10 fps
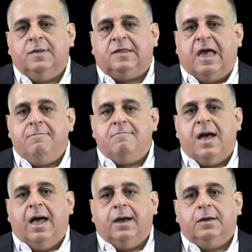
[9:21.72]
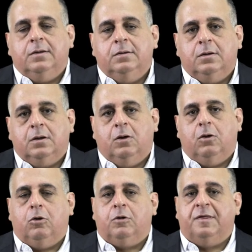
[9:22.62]
and St. Mark
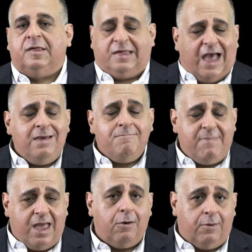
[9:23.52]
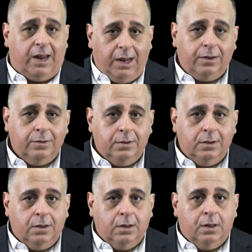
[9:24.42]
call the same Mary
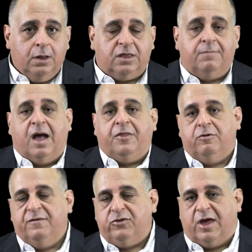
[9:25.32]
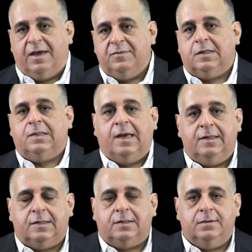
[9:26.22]
the mother of James the
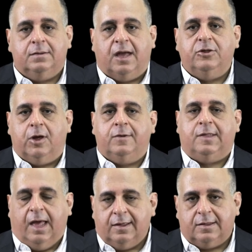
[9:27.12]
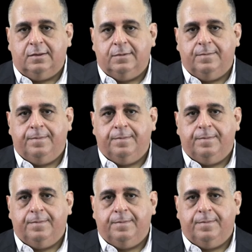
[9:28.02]
Less and Joses.